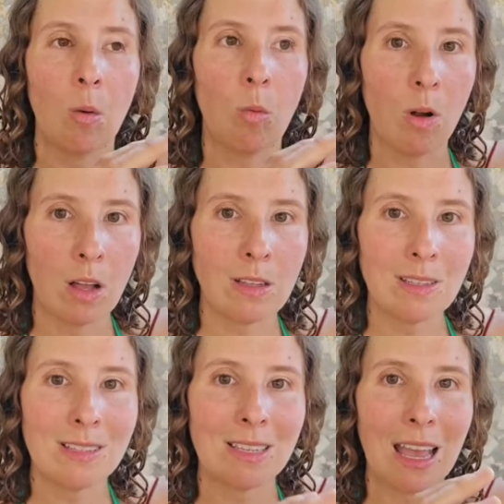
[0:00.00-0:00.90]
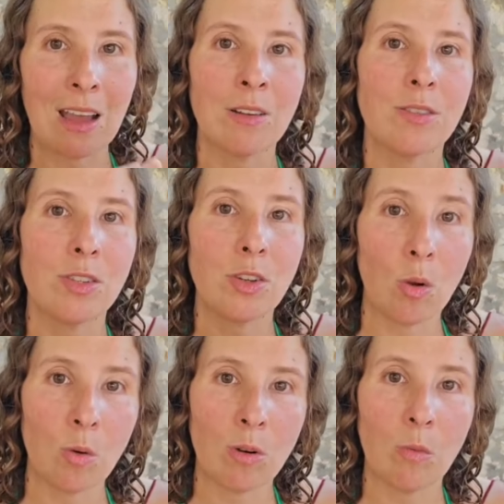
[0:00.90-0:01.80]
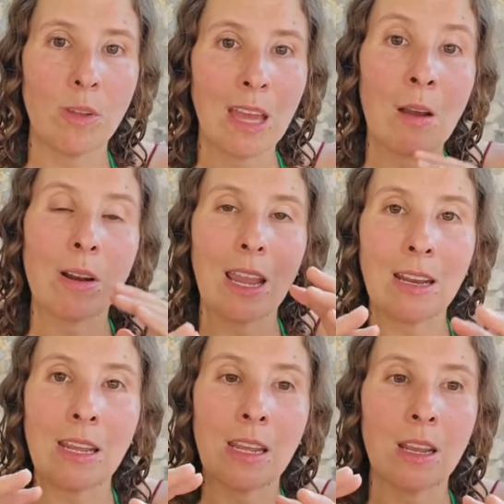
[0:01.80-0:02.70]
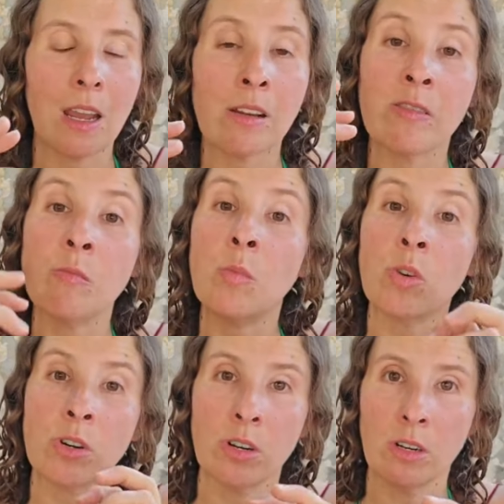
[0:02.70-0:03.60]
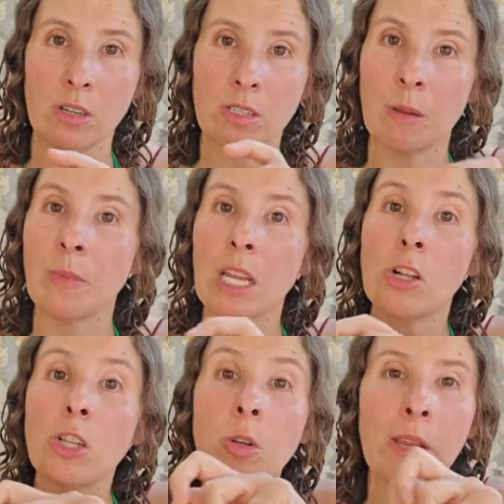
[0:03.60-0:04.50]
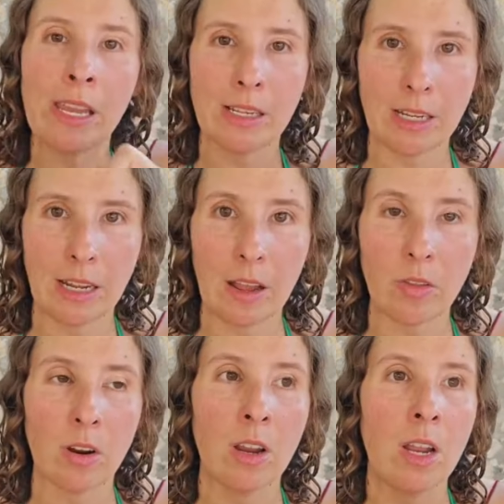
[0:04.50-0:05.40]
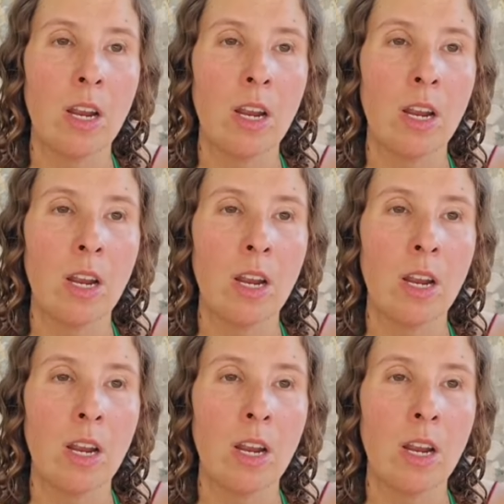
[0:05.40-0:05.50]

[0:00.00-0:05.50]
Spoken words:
walls out of stone without any kind of mortar or something gluing it together.